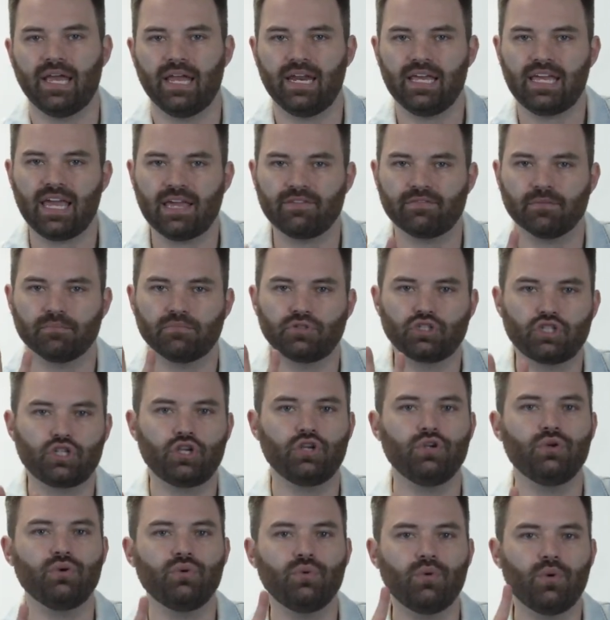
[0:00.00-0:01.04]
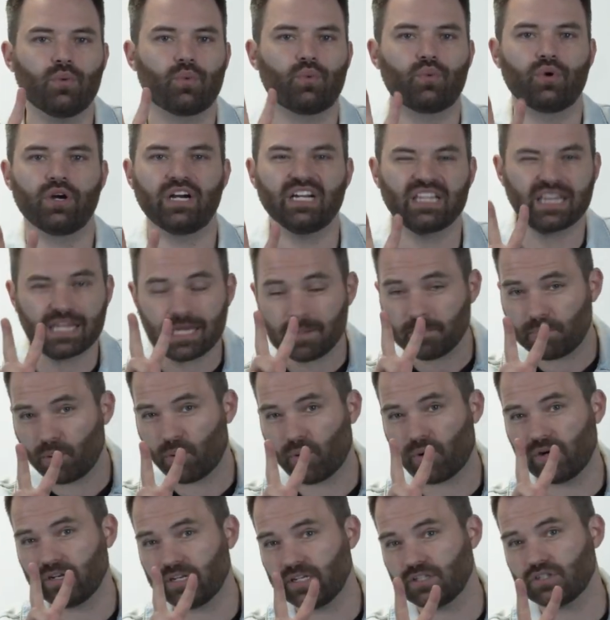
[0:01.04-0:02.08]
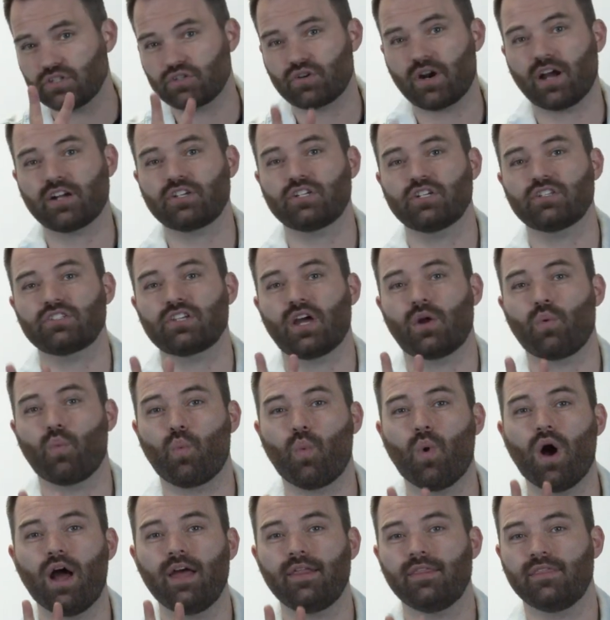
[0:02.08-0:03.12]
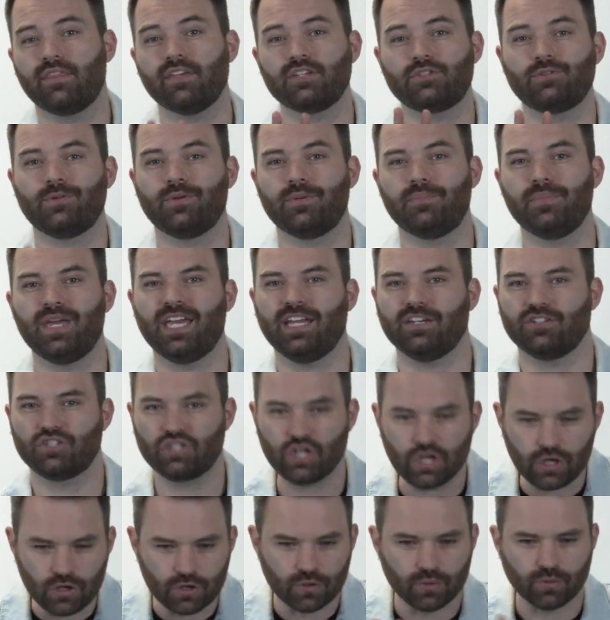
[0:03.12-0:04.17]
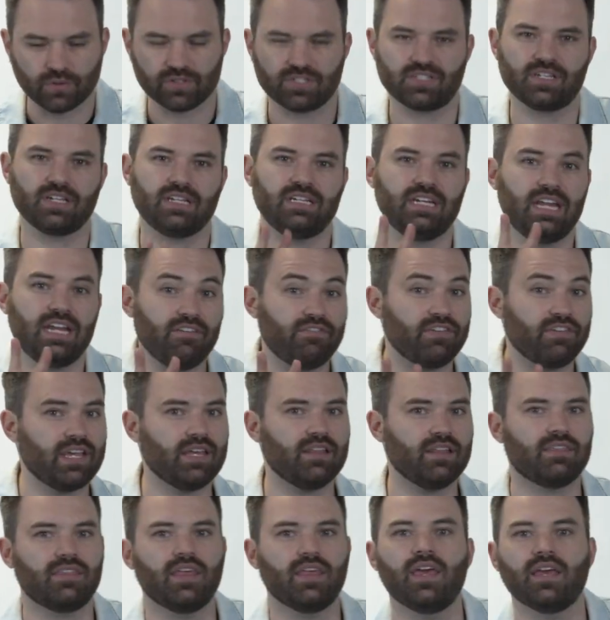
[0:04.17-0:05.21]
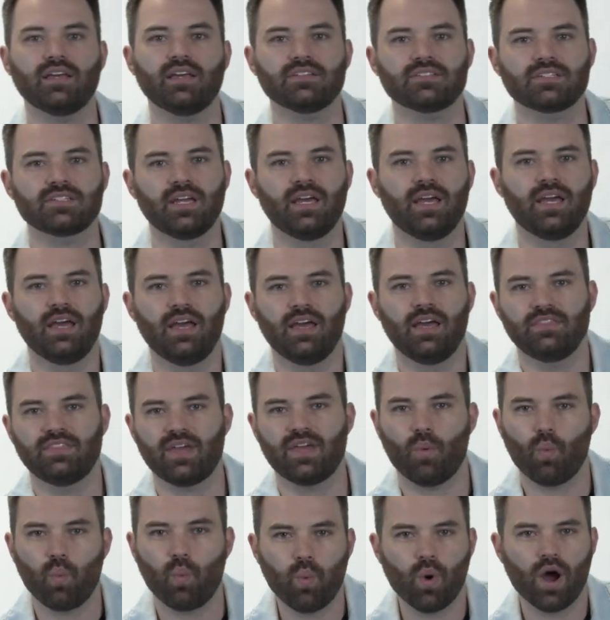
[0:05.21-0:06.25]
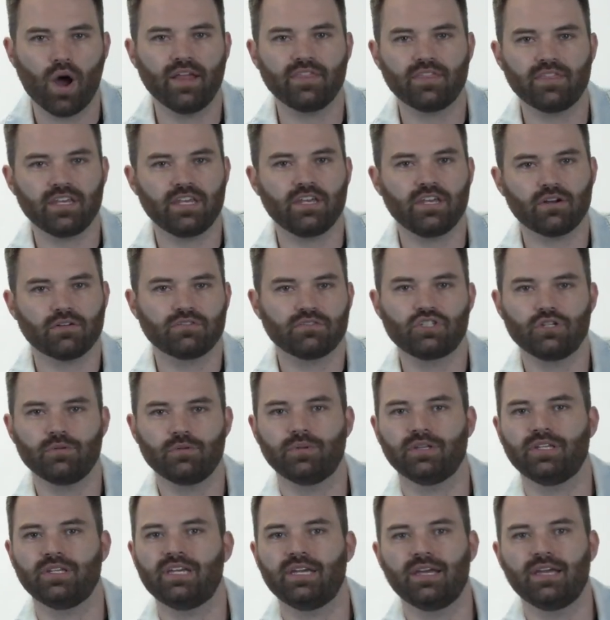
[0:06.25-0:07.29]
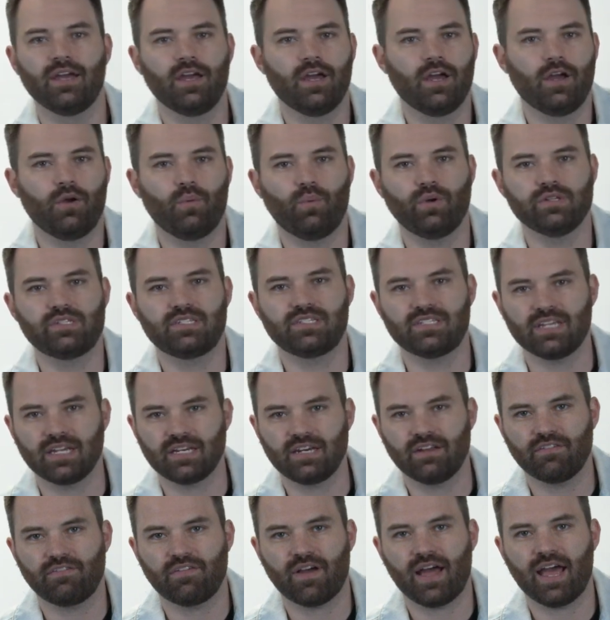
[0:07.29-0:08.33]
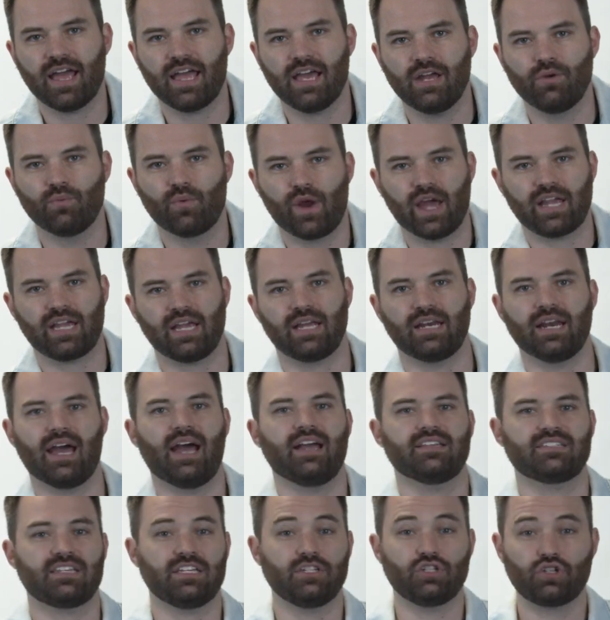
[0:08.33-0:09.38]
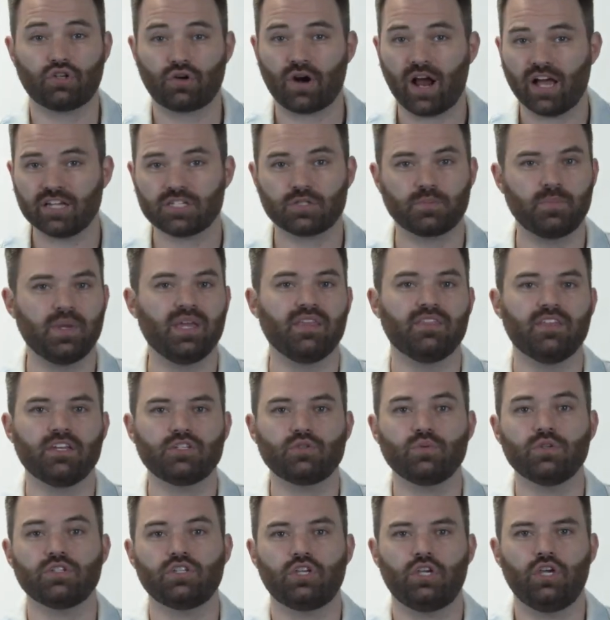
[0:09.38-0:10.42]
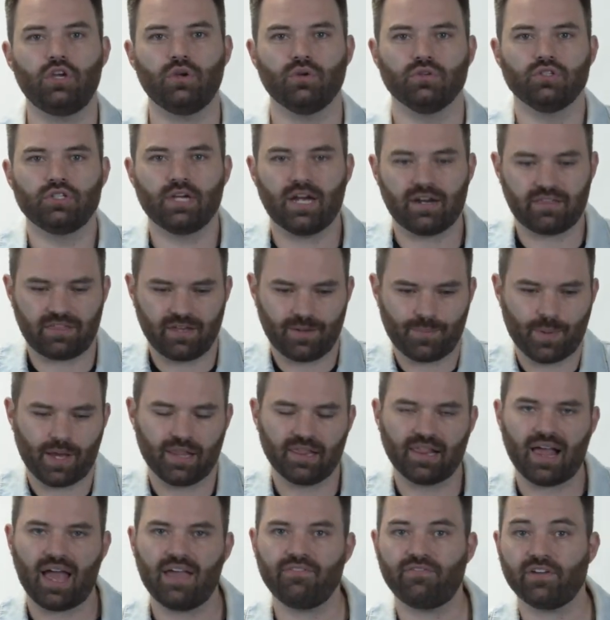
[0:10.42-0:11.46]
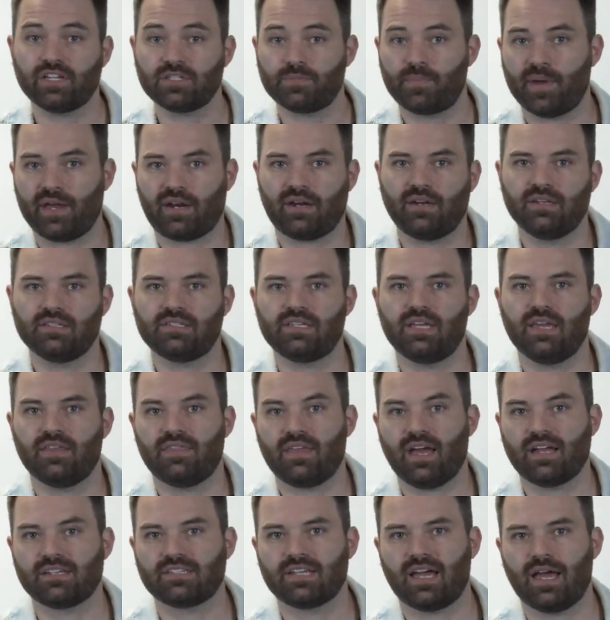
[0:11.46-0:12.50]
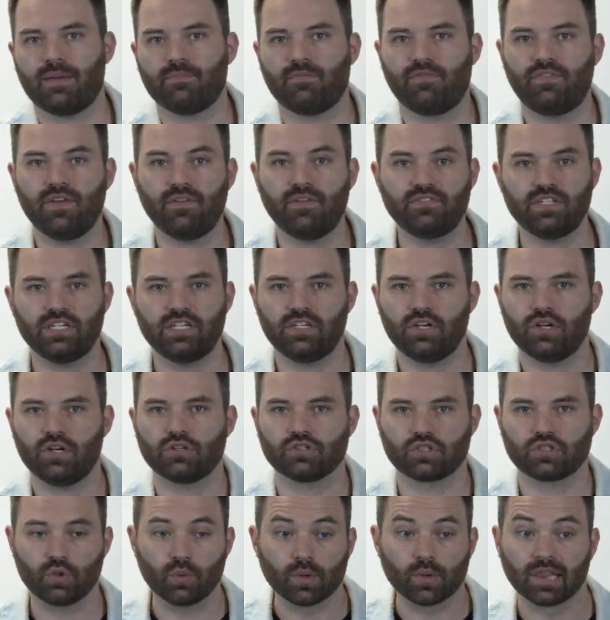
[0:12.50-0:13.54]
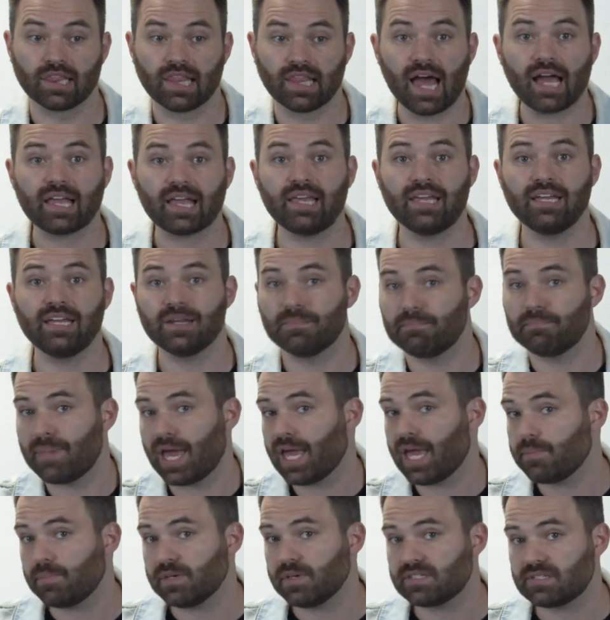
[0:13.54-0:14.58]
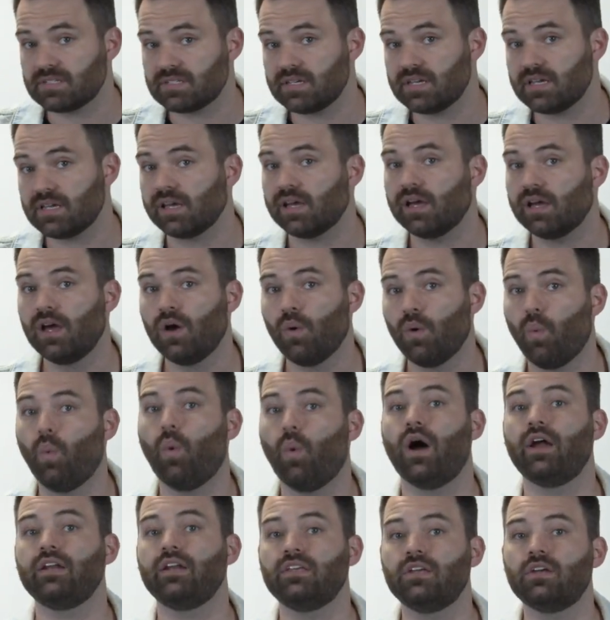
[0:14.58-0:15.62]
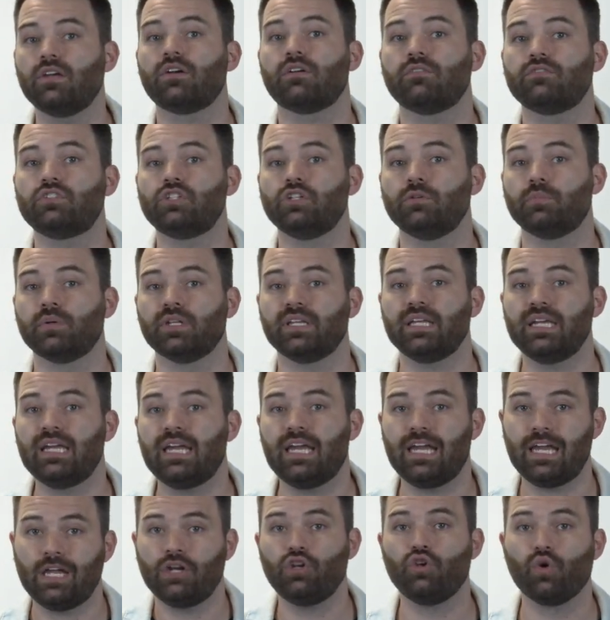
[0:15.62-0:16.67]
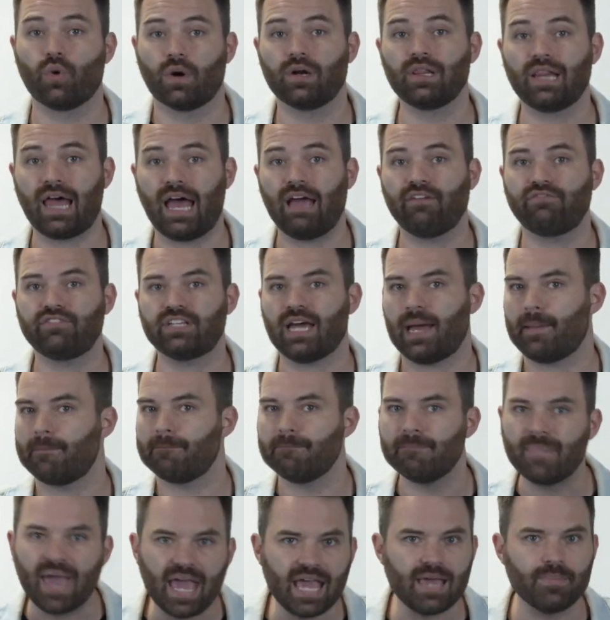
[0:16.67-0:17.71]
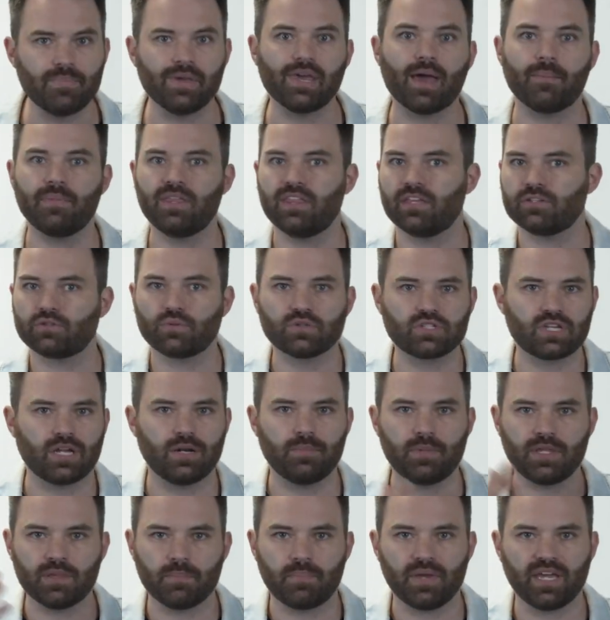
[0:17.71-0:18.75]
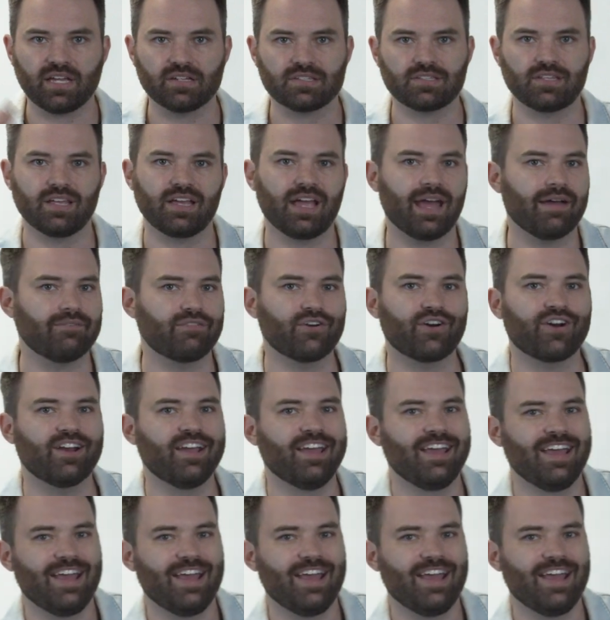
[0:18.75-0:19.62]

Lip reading: And he gave them 2 really important instructions on what this would mean. 2 significant things that what the year of Jubilee would signify and recognize. And trust me, this was huge. You got to think about life expectancy at that time. 50 years. You were lucky to maybe see 1 year of Jubilee in your lifetime. Maybe. I mean, this was going to be the biggest thing ever.